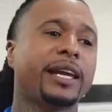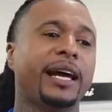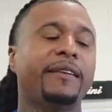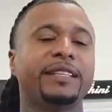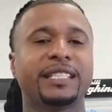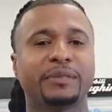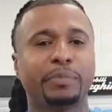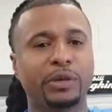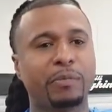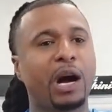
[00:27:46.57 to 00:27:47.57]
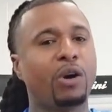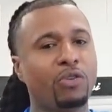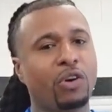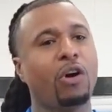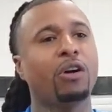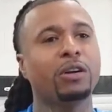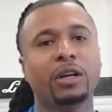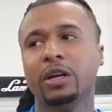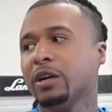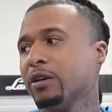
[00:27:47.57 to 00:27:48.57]
yet. I haven't just built my own car
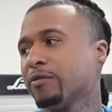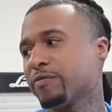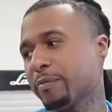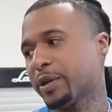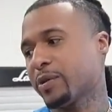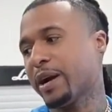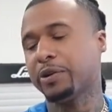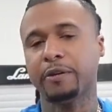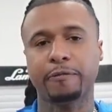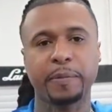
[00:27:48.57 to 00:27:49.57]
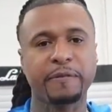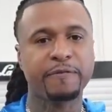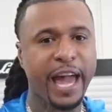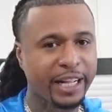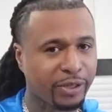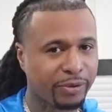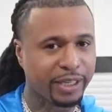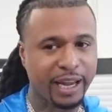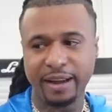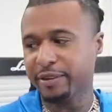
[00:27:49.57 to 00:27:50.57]
from the ground up from the factory.
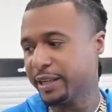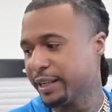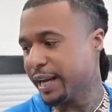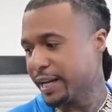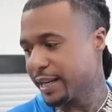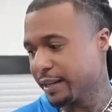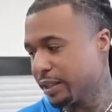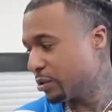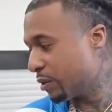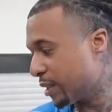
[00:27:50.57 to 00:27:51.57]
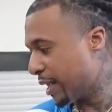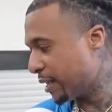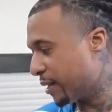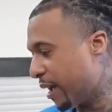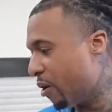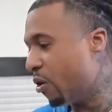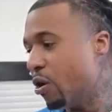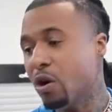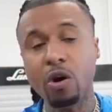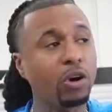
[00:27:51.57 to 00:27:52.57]
Mm. I haven't done that yet. This one look like it got
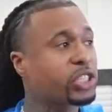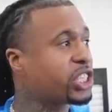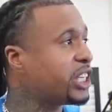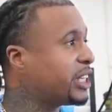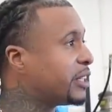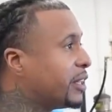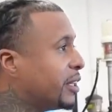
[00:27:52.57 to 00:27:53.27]
oh shit.